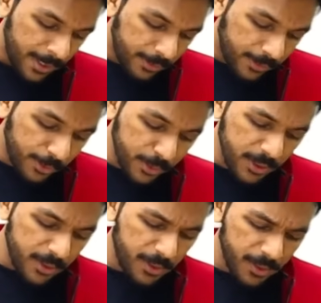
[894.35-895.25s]
Through the
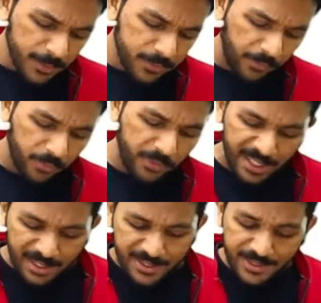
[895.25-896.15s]
columns of a widely
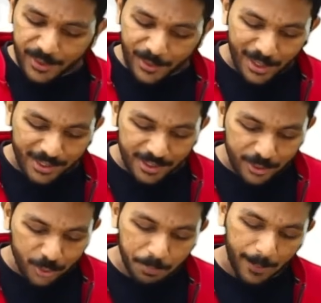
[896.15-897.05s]
circulated
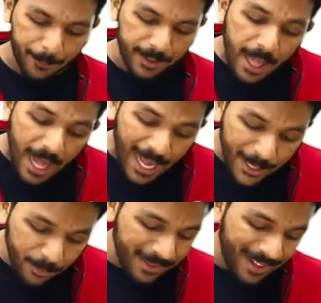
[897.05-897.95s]
newspaper, I would
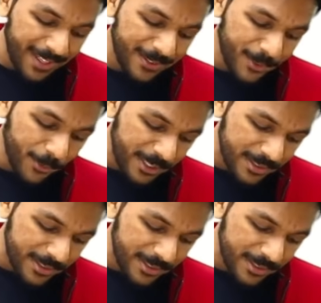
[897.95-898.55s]
like to wish,